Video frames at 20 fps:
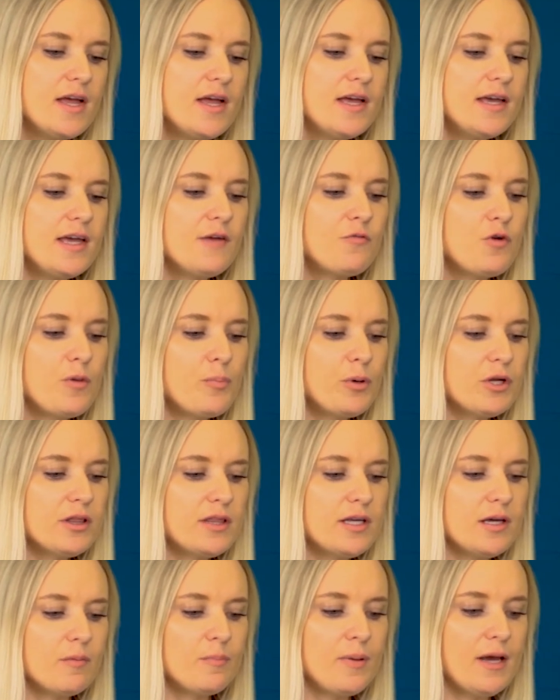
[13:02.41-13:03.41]
If we put the
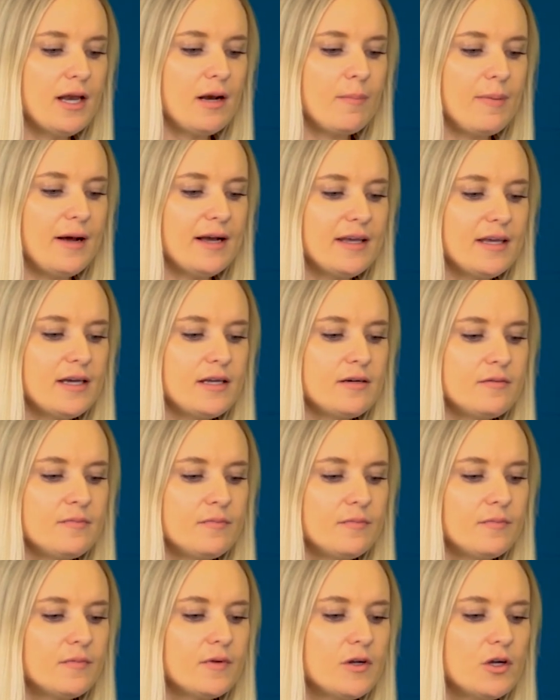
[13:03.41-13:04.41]
impeller back in,
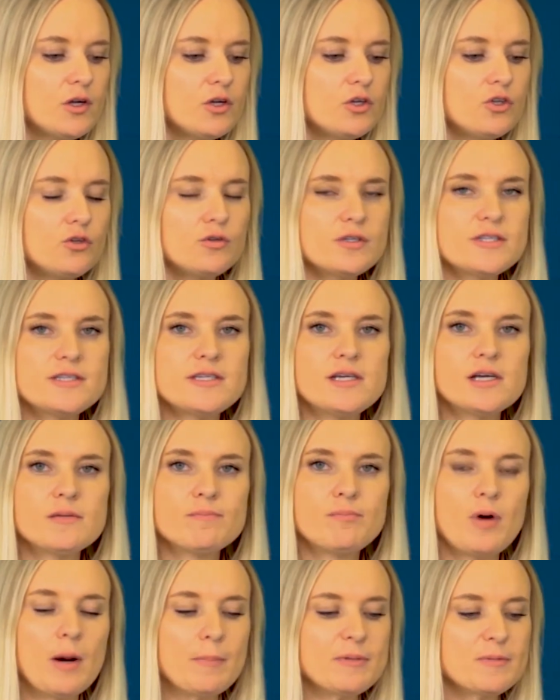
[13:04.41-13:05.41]
you'll see it
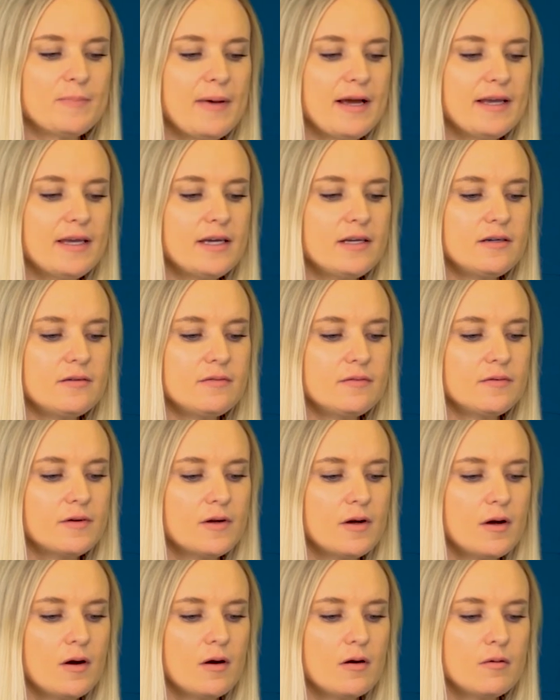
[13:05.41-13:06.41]
pops back in.
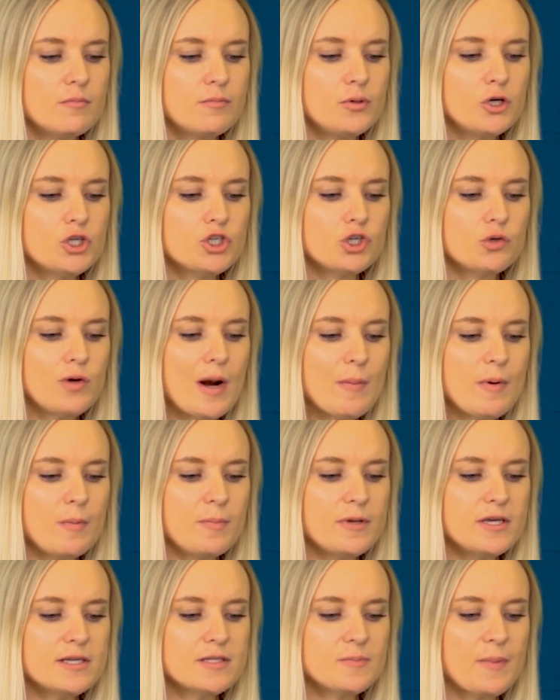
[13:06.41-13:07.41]
Put your rubber
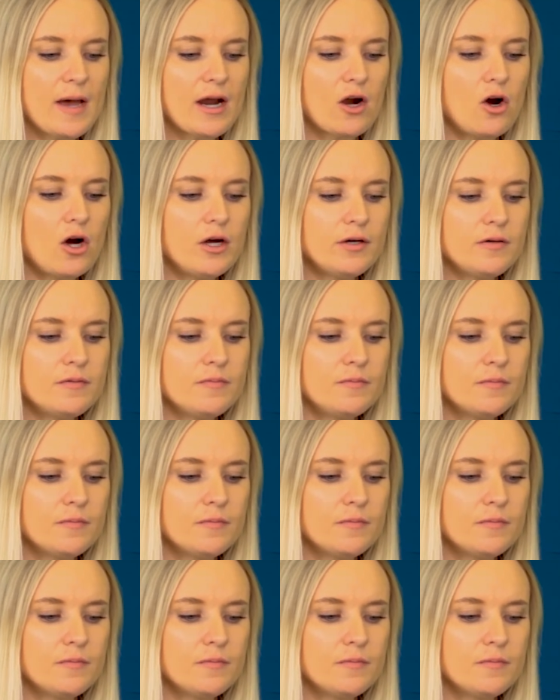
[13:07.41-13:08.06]
piece back on.